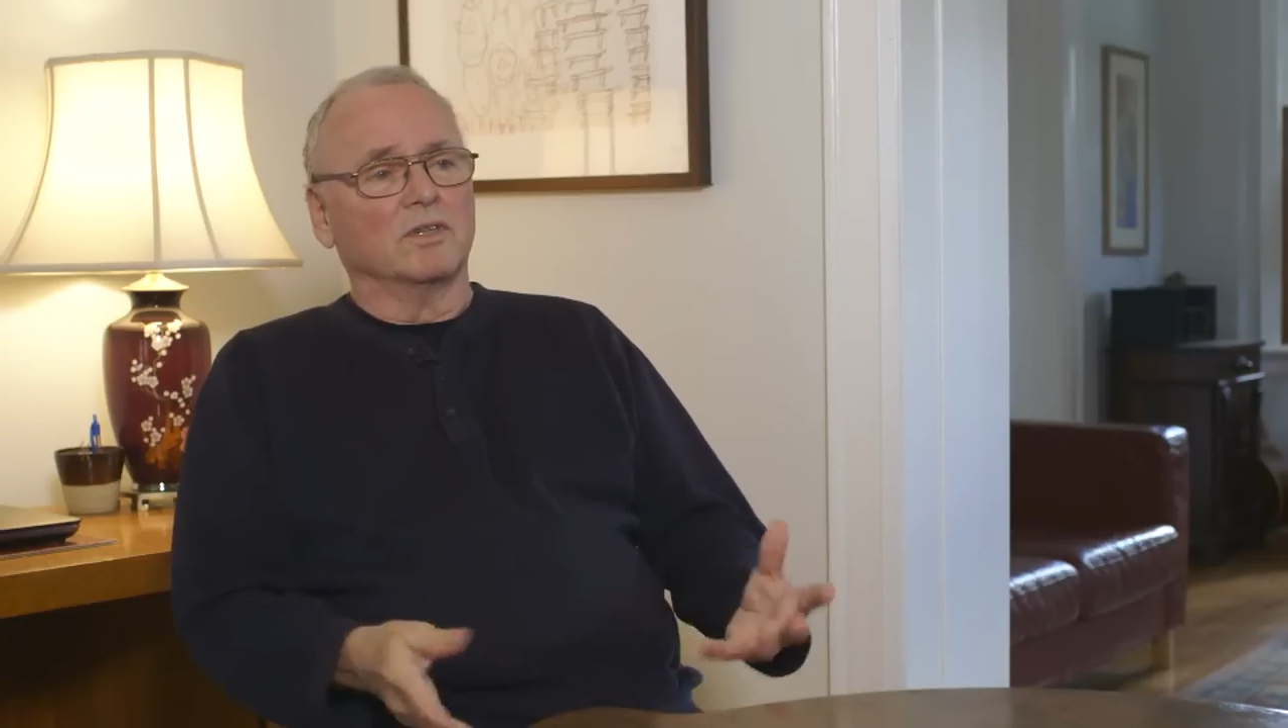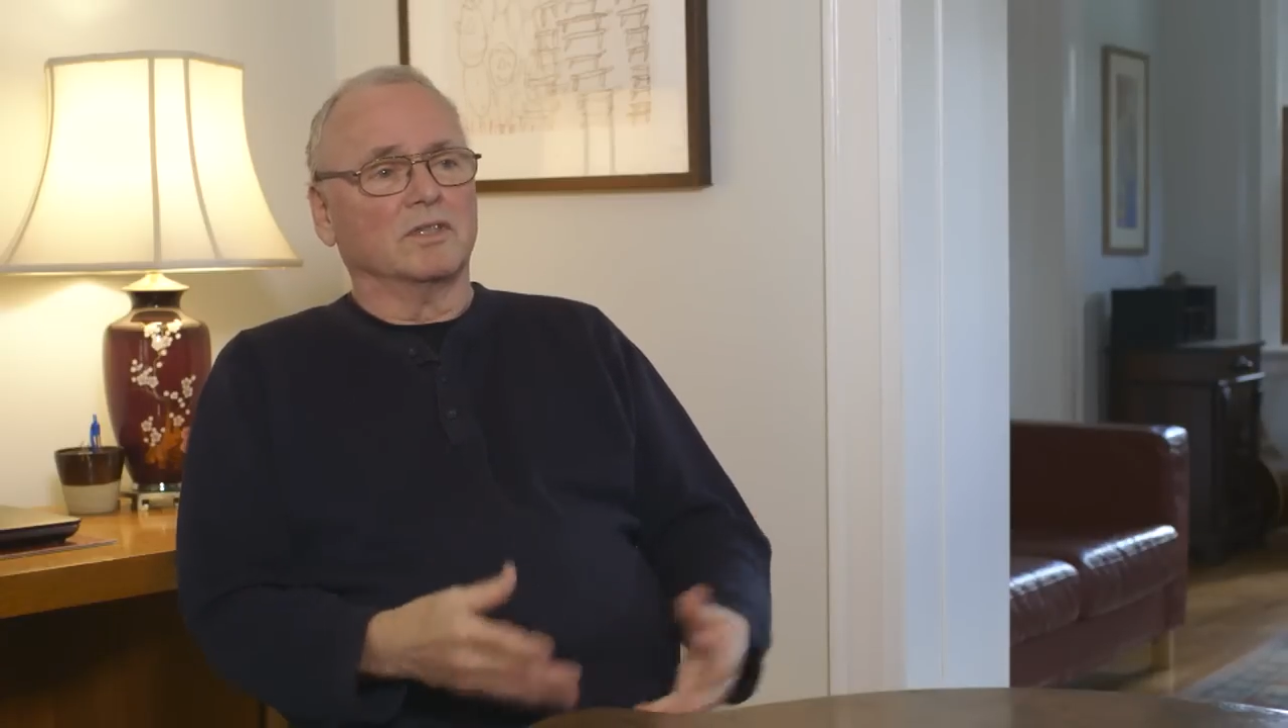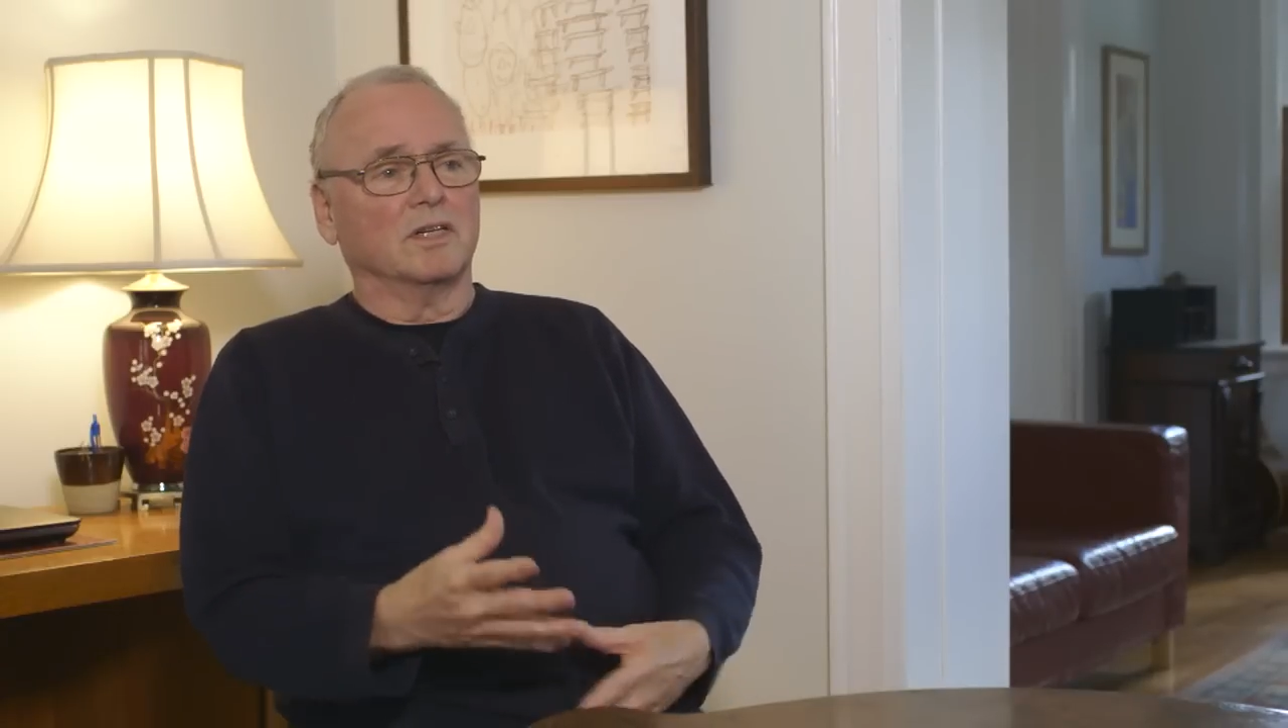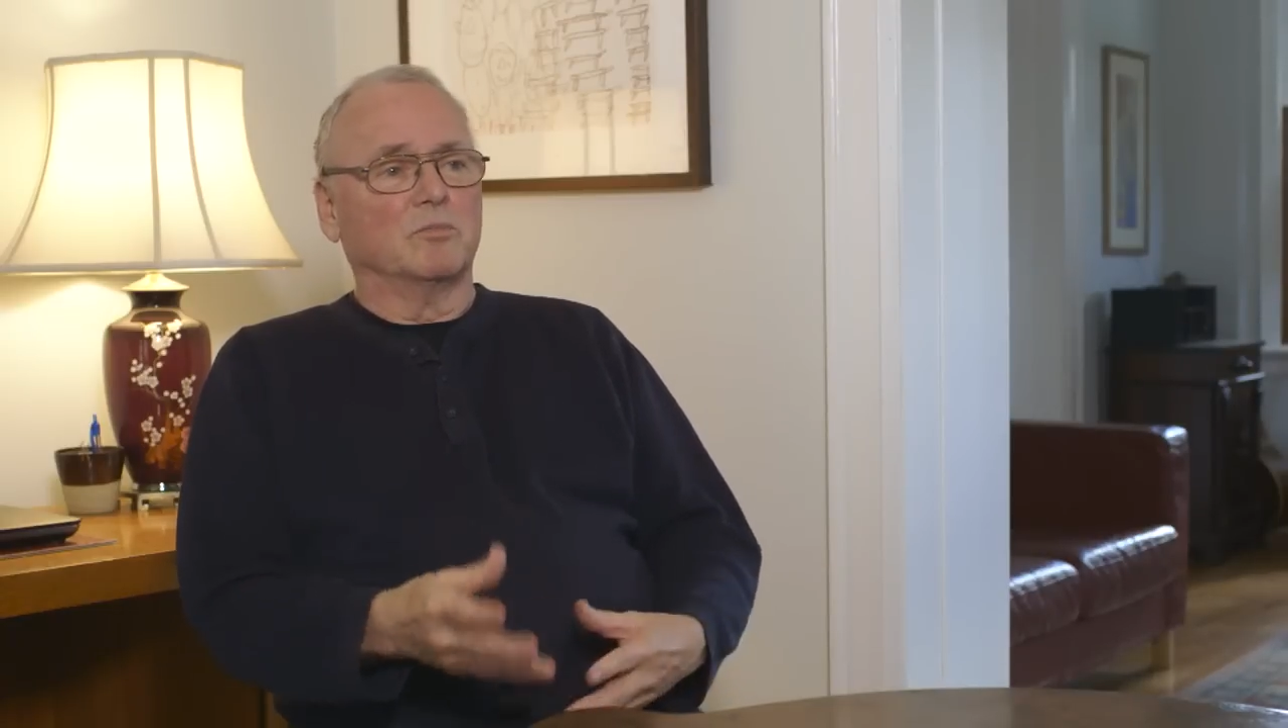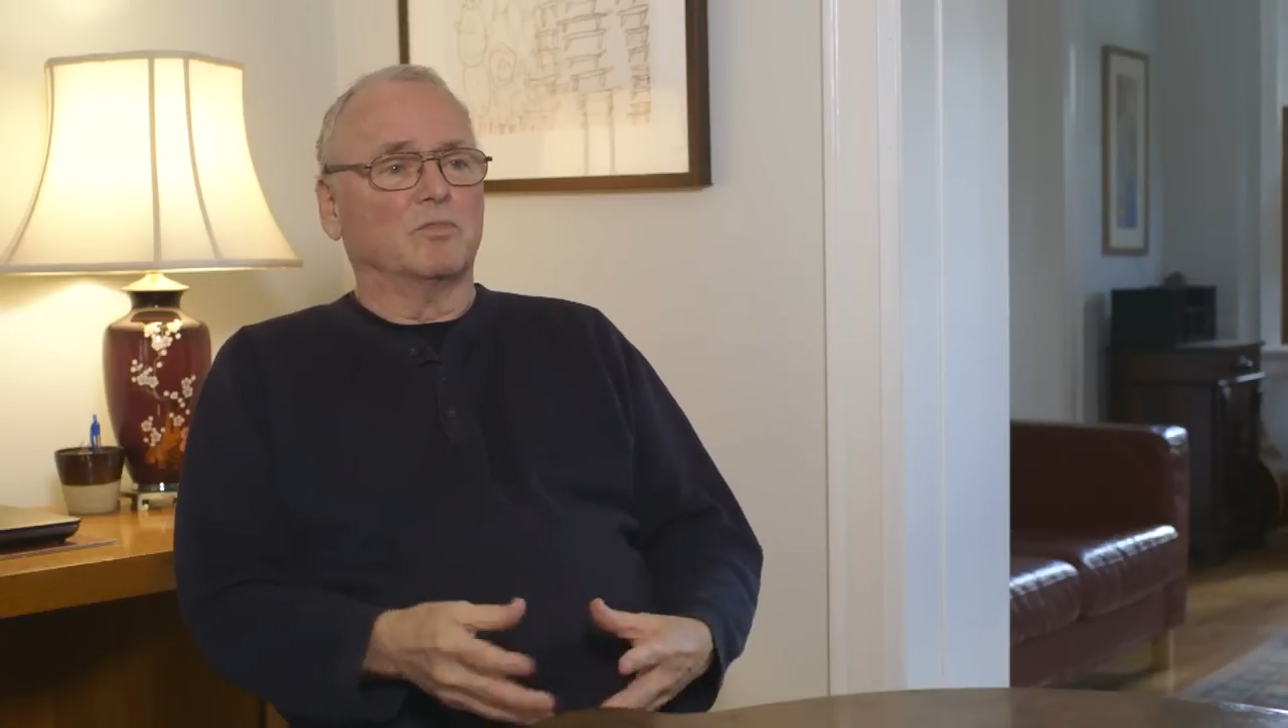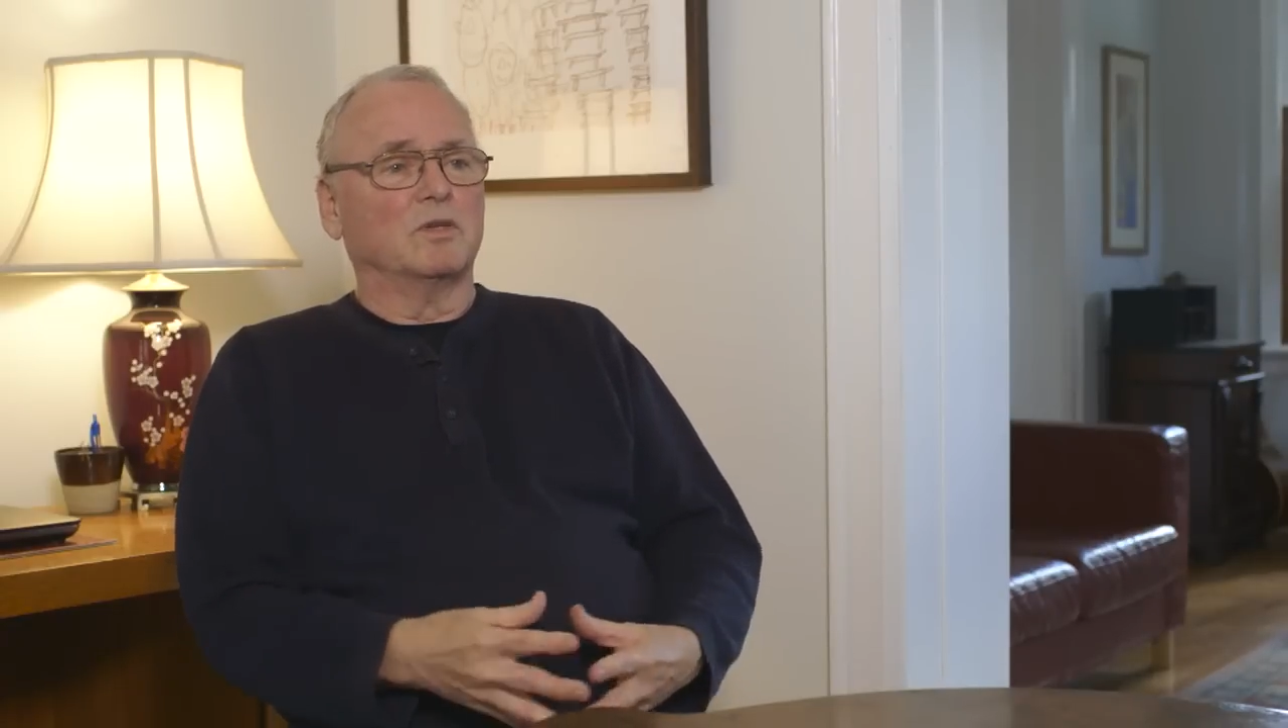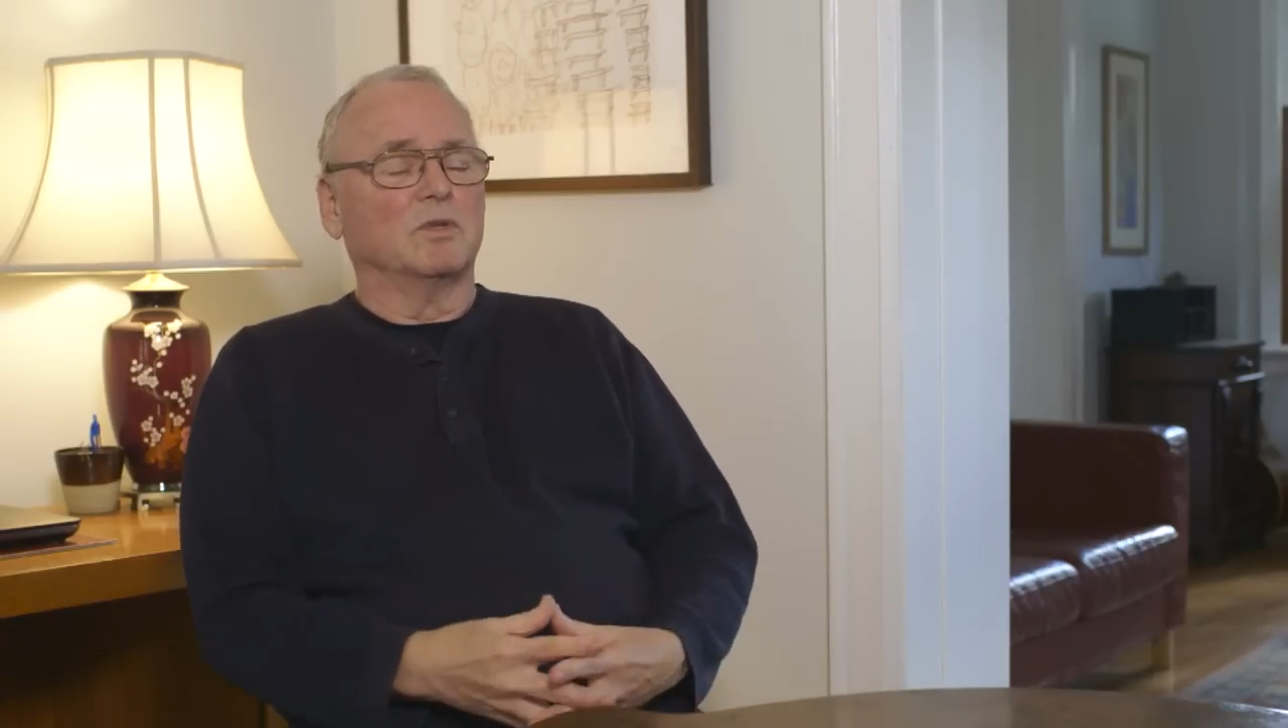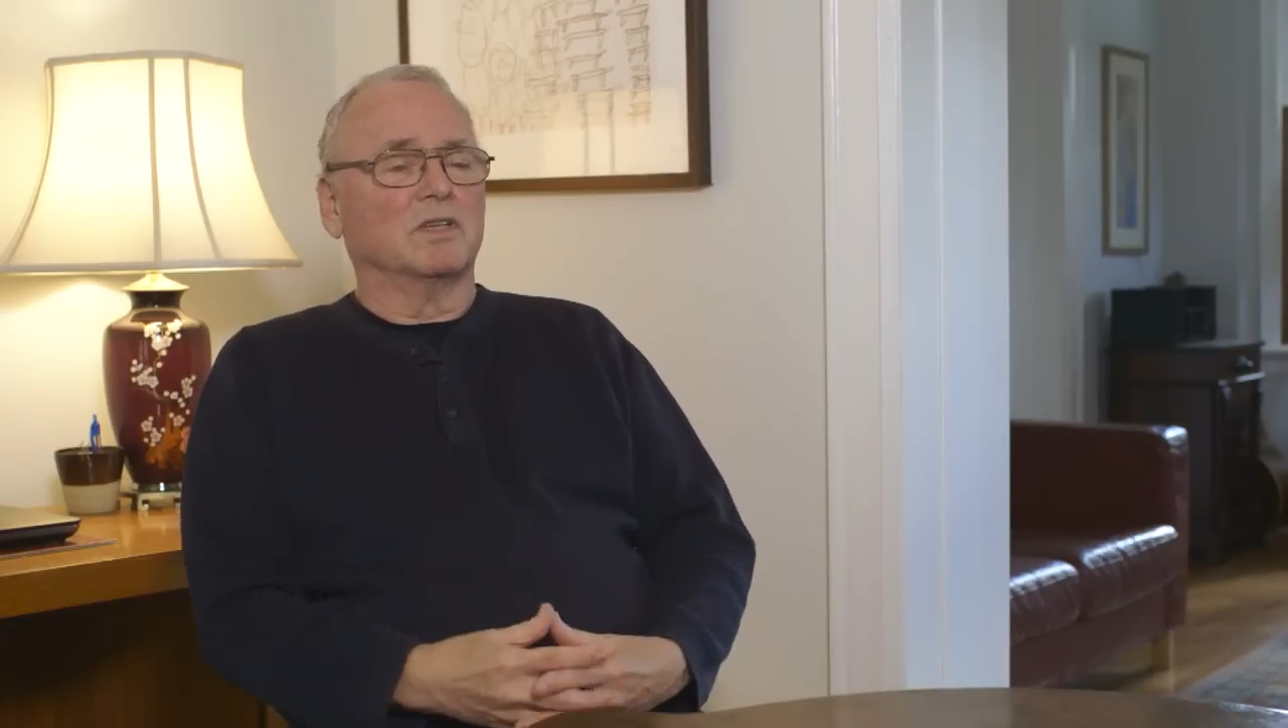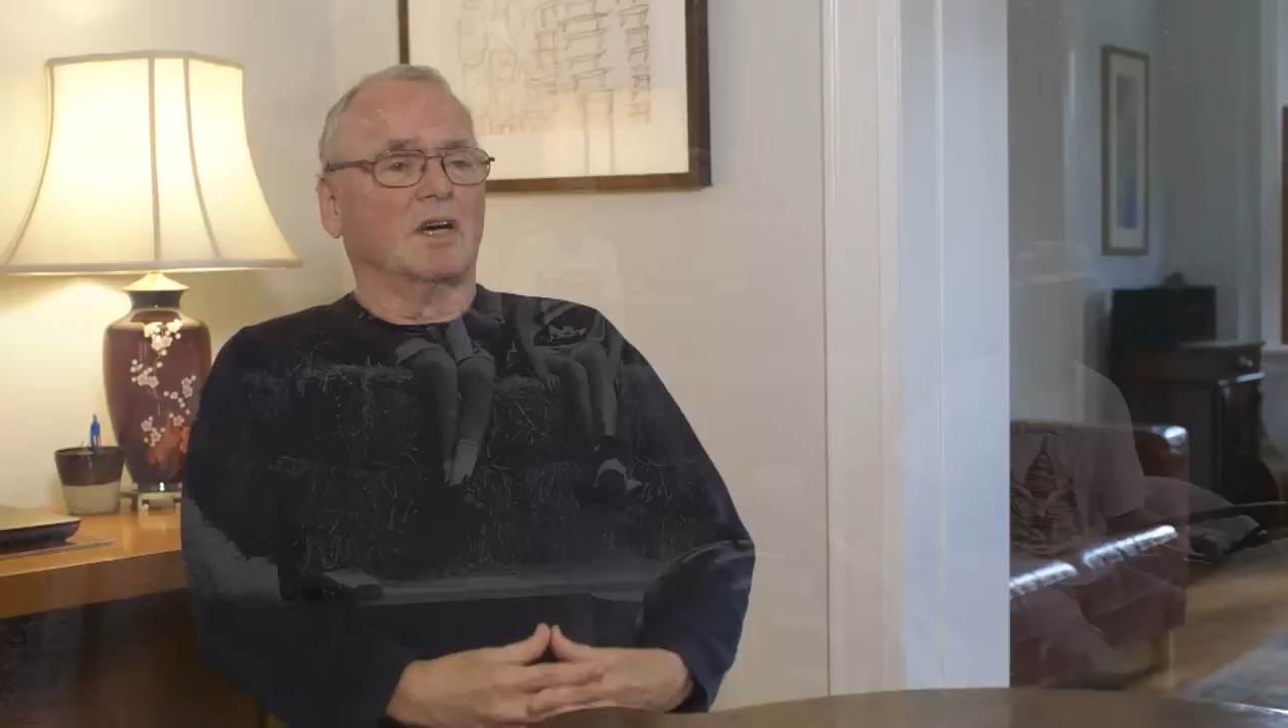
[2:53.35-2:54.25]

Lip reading: time, people